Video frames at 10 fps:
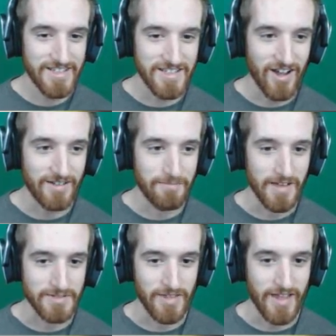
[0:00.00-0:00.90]
Let's not
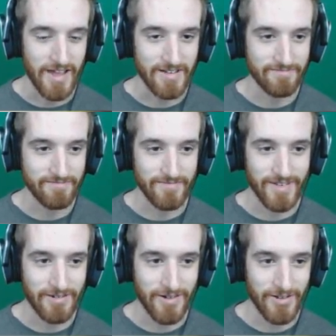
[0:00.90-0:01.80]
mess with that.
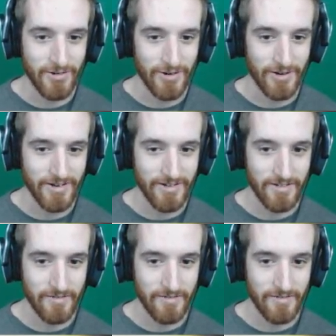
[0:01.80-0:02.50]
Get around the corner.